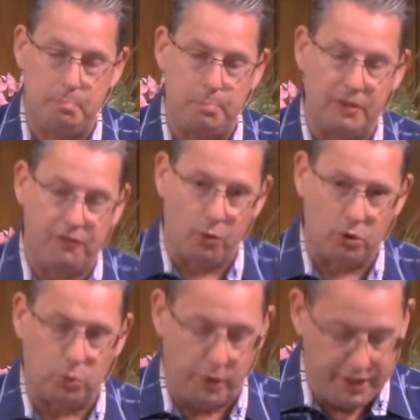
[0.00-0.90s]
before
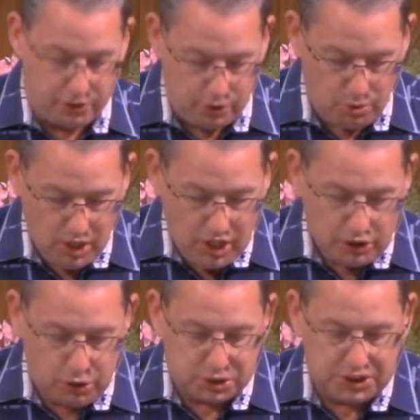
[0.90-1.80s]
22,
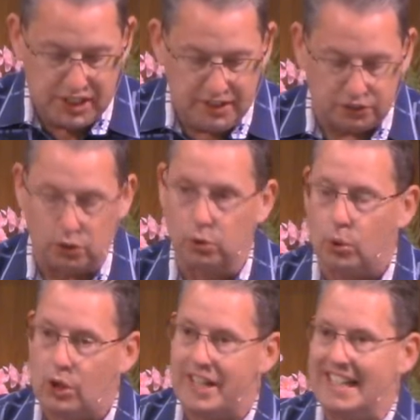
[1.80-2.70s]
you'll see that the
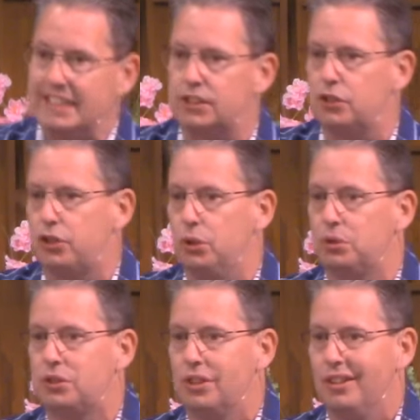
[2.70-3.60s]
Lord
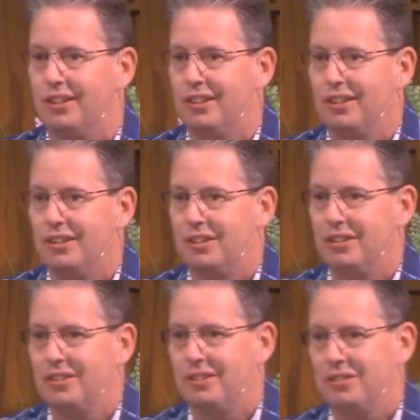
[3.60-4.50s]
institutes
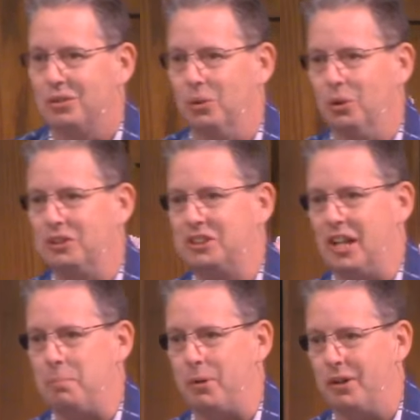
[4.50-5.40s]
the Lord's
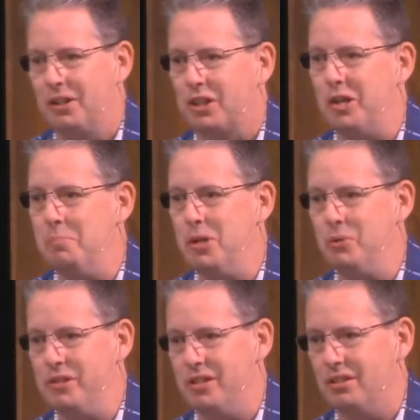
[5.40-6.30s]
Supper,
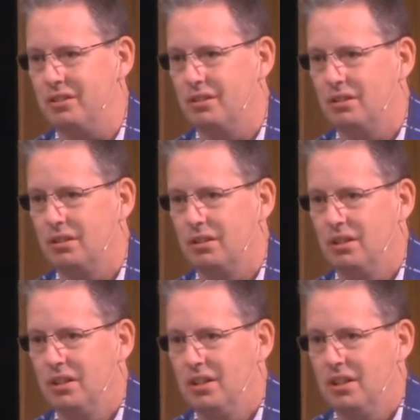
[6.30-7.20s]
communion.
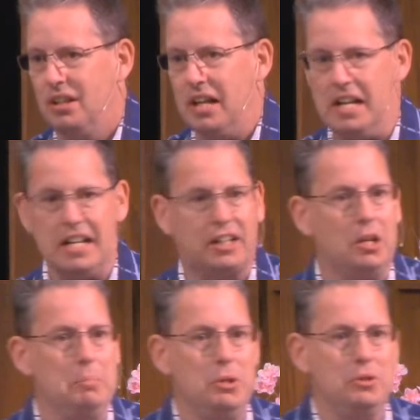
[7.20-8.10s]
And at
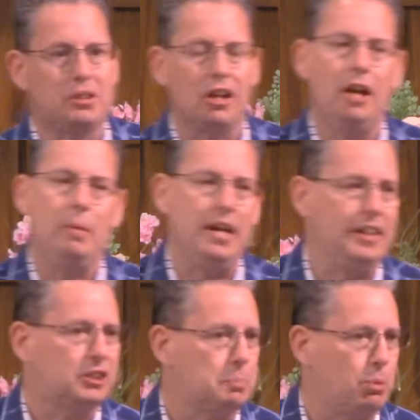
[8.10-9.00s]
communion time, hey,
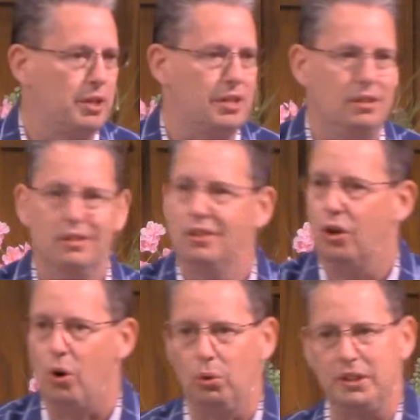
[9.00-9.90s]
that's a pretty
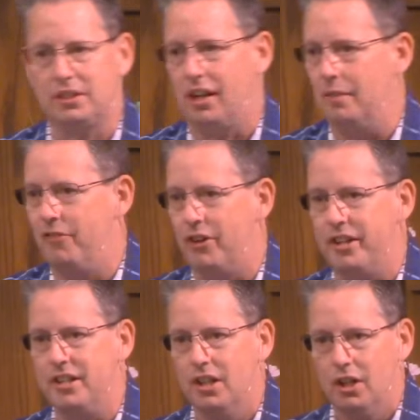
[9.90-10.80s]
holy time, very